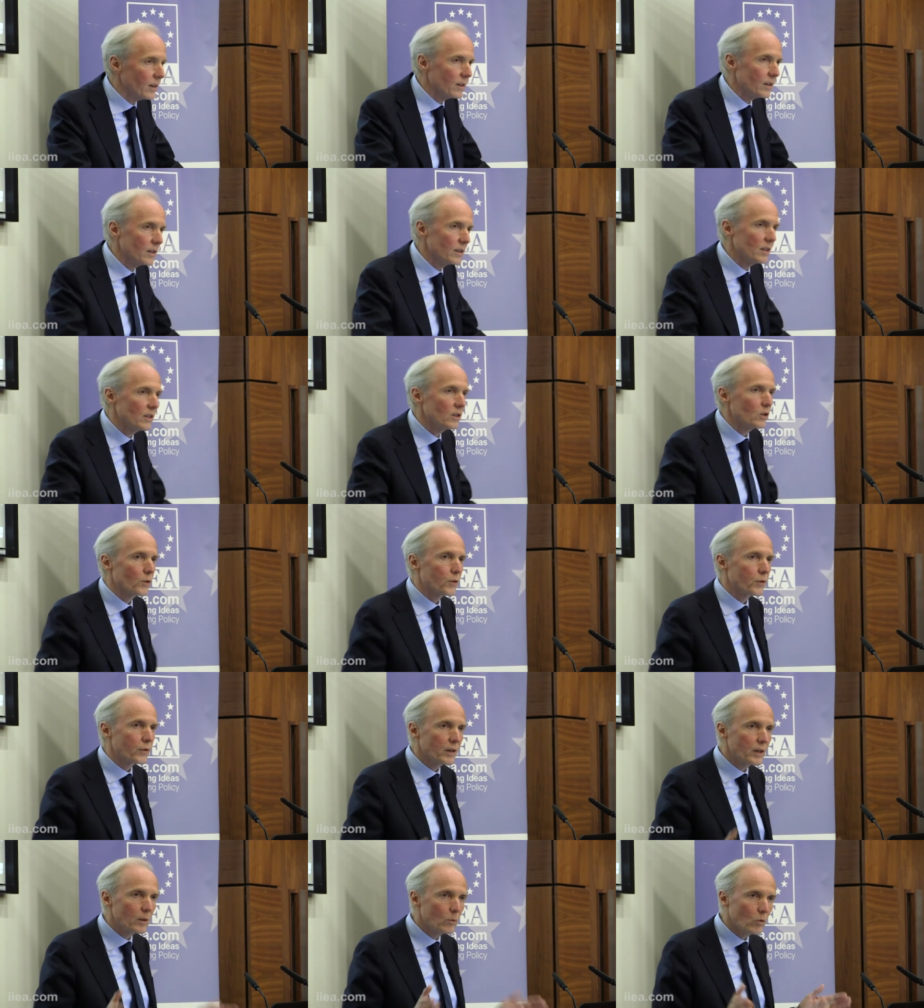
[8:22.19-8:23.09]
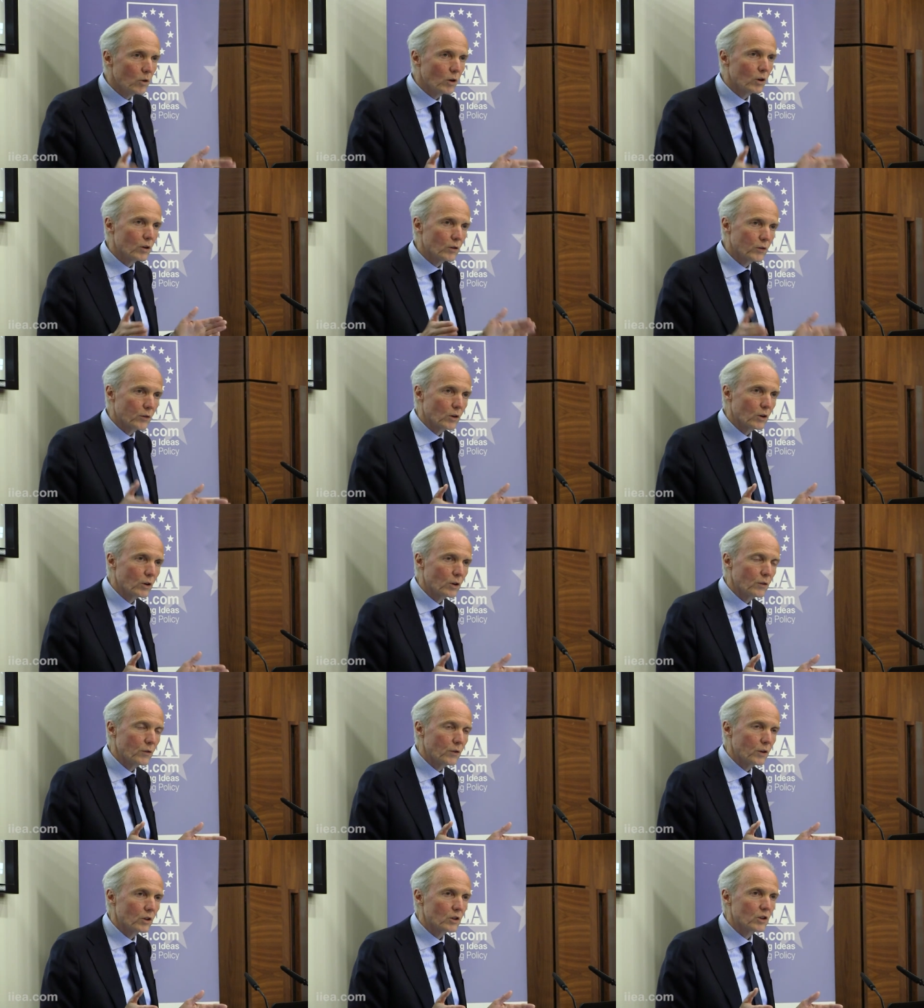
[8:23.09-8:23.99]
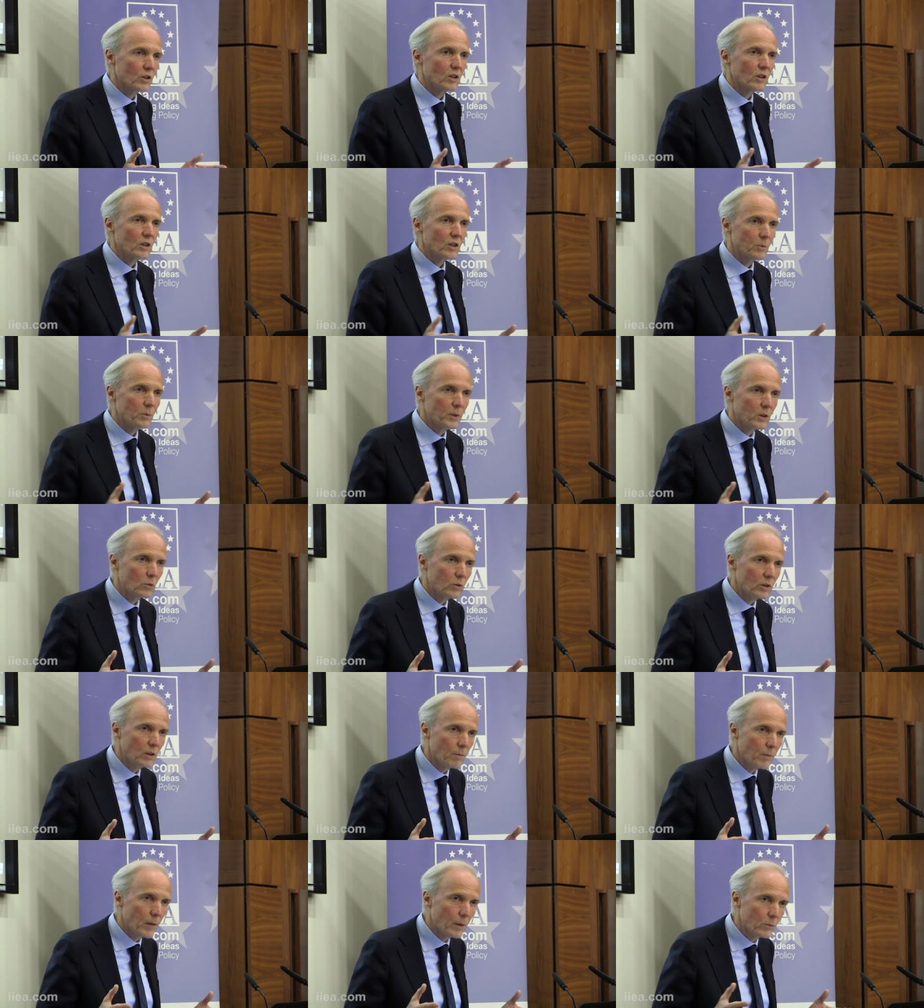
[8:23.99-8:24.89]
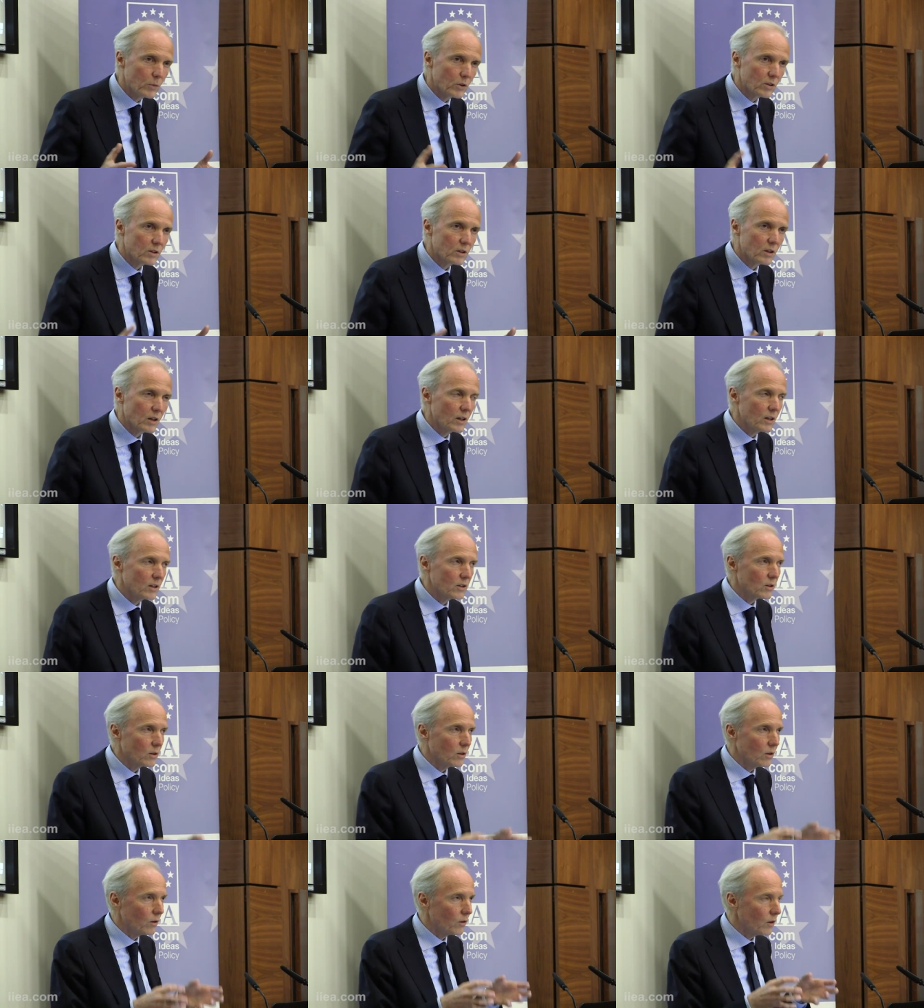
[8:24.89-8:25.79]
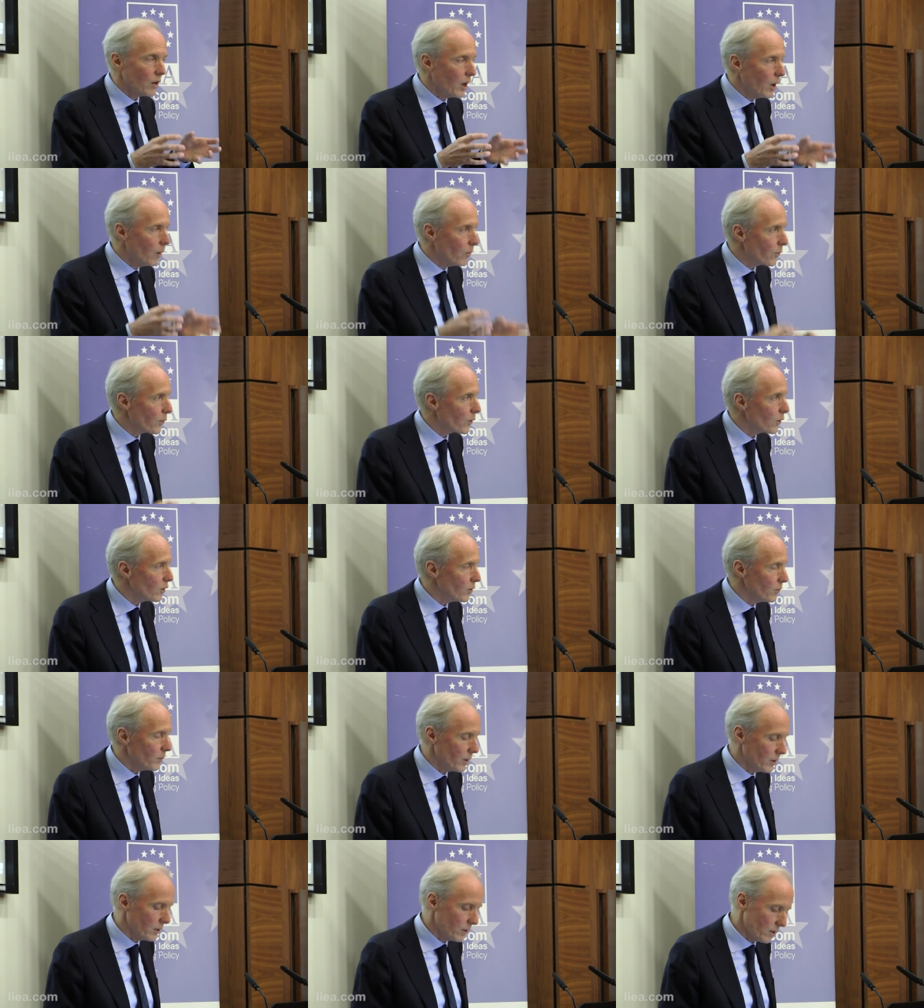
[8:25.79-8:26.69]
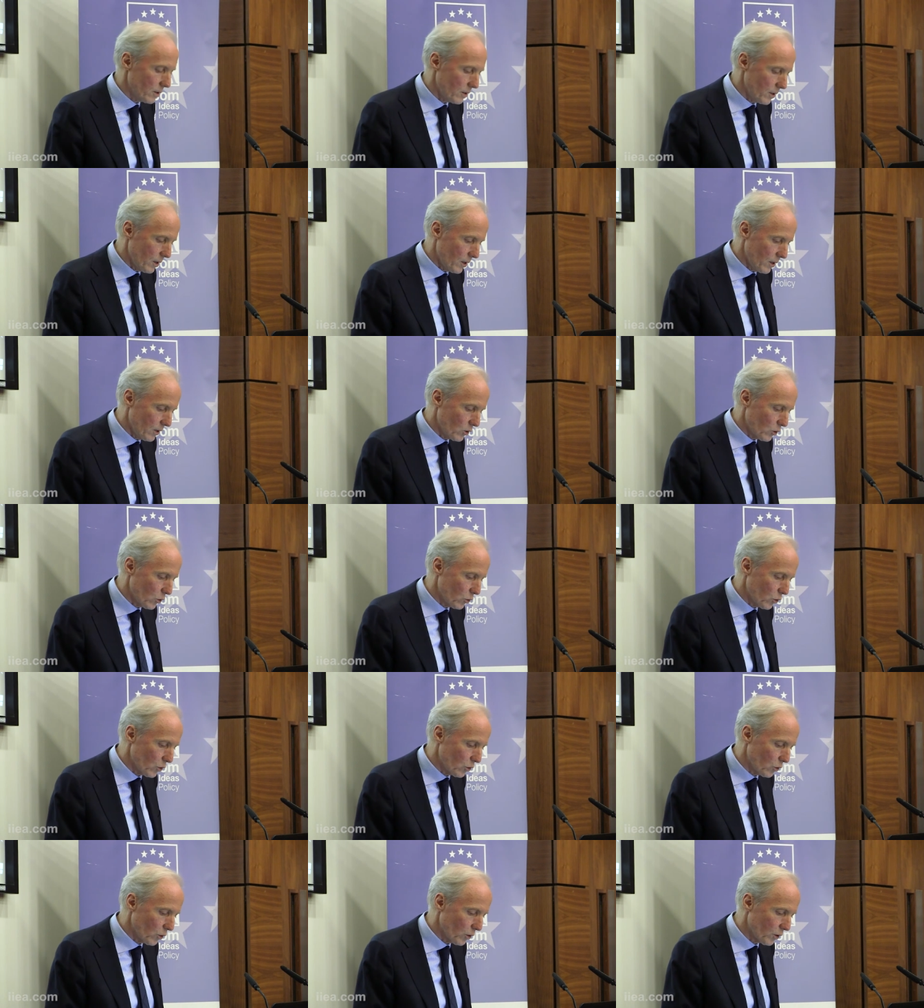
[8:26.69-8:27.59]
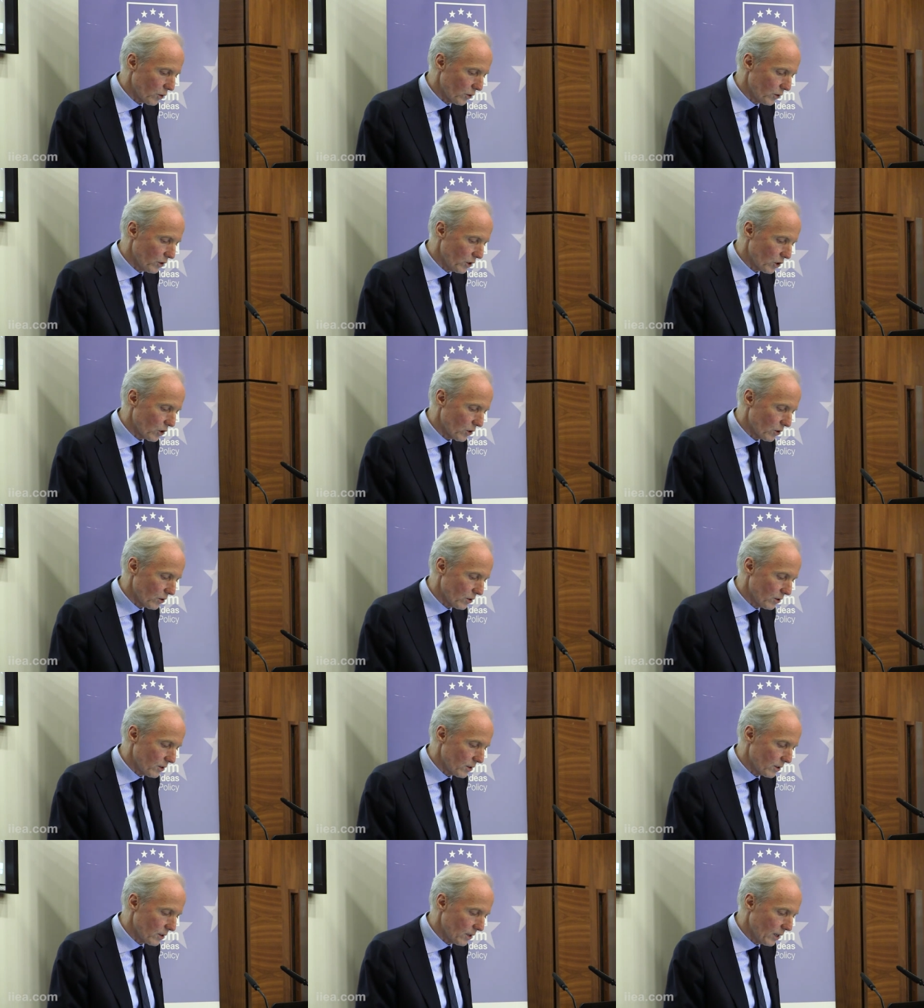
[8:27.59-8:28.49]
This is a framework for convergence between member states on employment and social conditions.